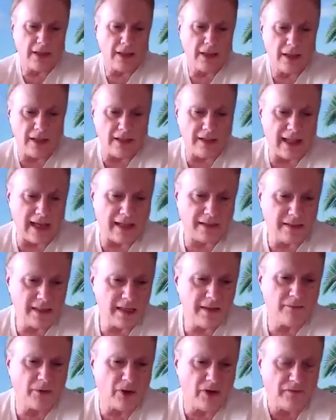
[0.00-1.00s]
In that
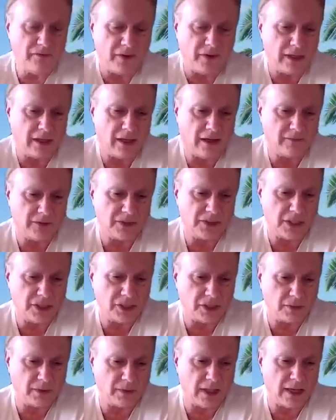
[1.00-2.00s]
debriefing
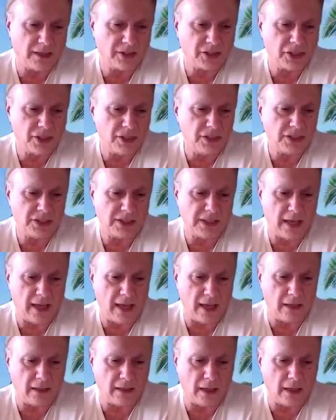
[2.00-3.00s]
conversation with us, she's
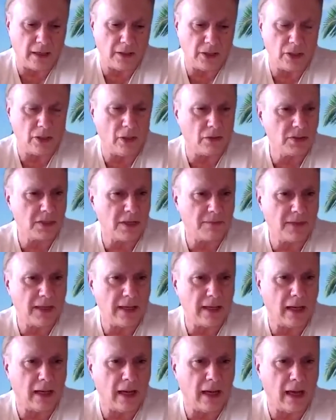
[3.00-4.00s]
saying, you know
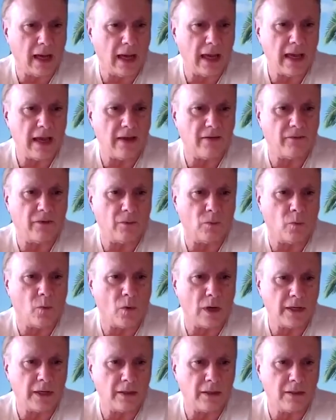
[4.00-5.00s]
something, I have
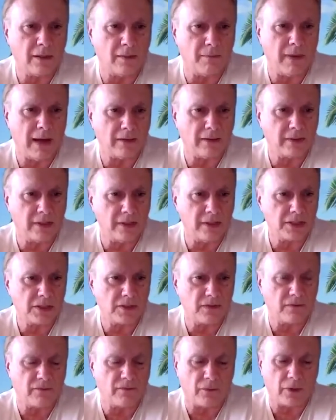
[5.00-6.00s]
wondered about
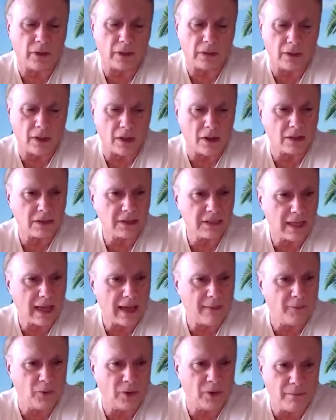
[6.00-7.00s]
this for a long
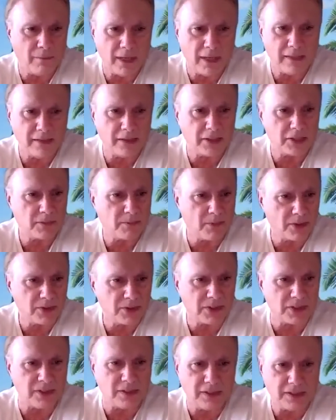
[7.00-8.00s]
time, what made this
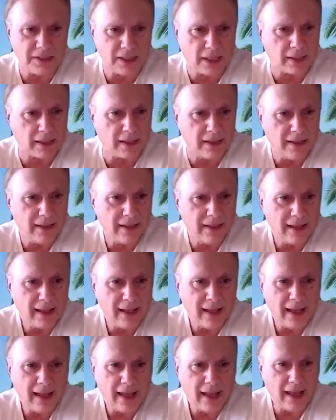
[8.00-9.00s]
person tick.
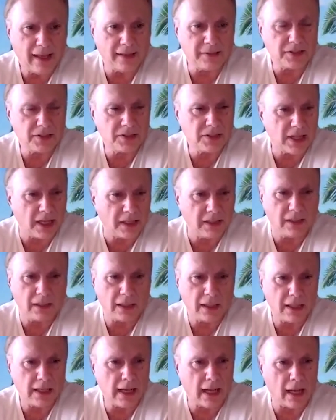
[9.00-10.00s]
And
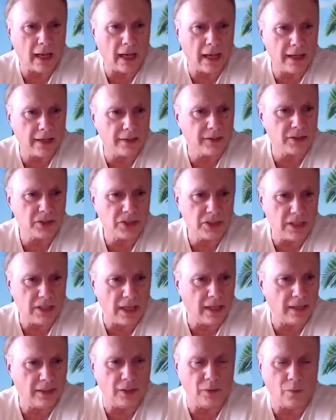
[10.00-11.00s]
suddenly I
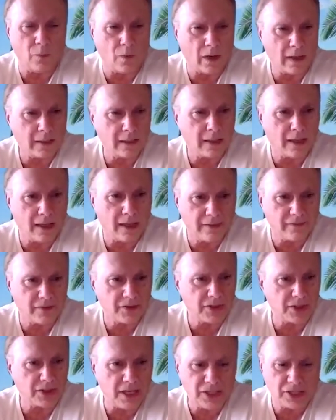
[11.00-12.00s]
understand in one
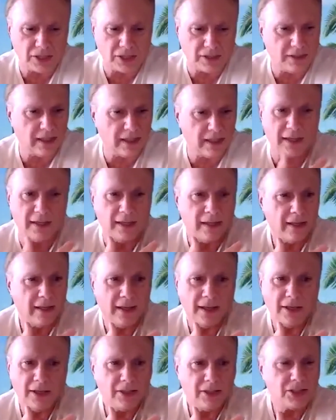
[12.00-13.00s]
conversation that
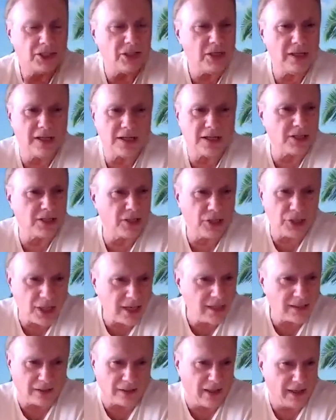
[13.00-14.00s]
she doesn't
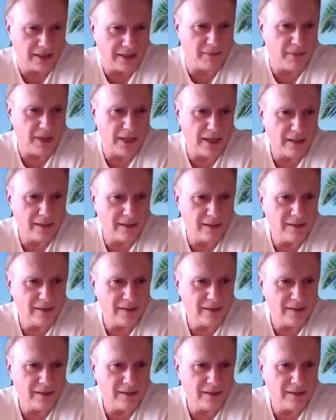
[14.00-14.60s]
think like me.